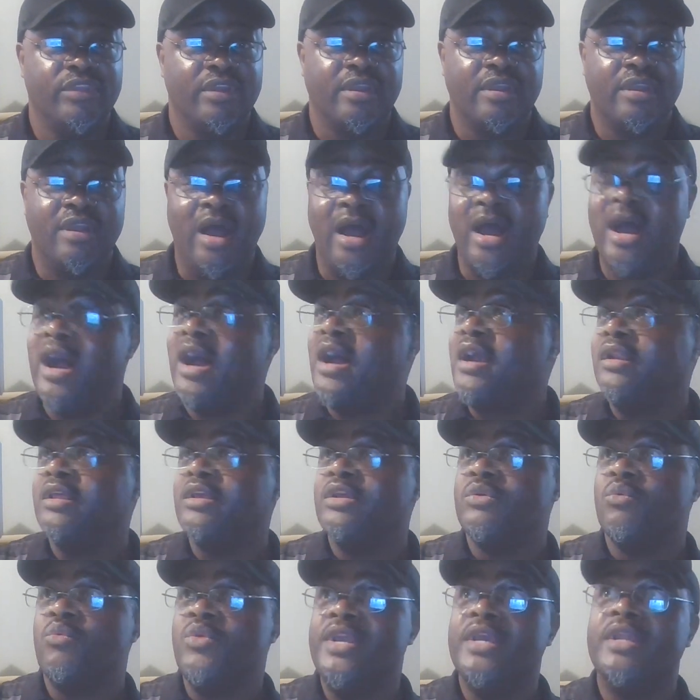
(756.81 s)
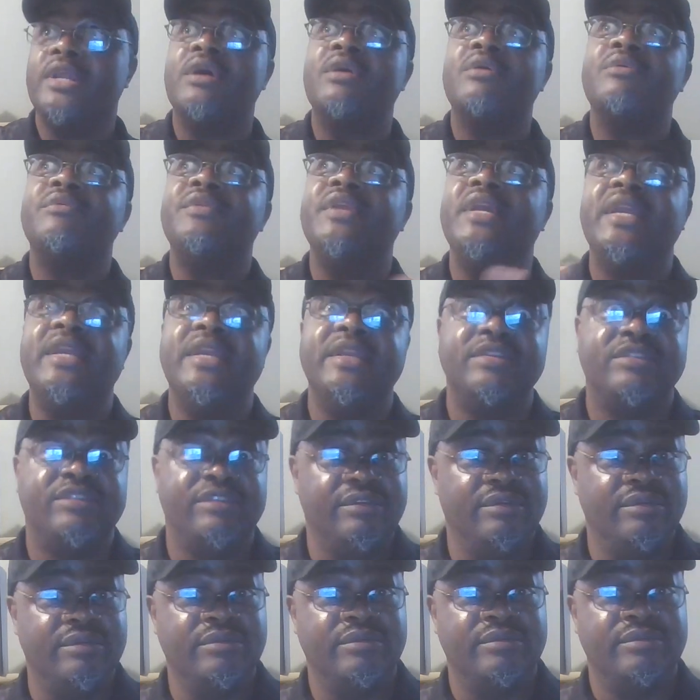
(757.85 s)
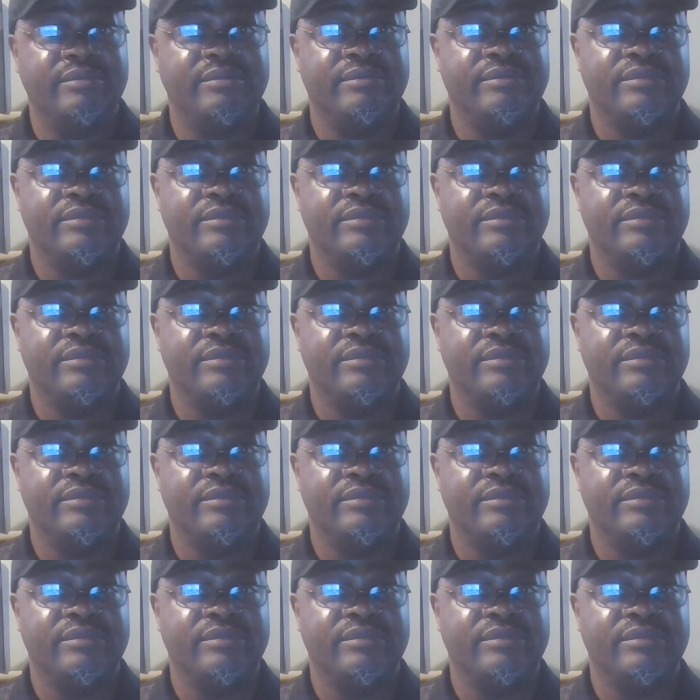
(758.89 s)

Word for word: God, we don't need you.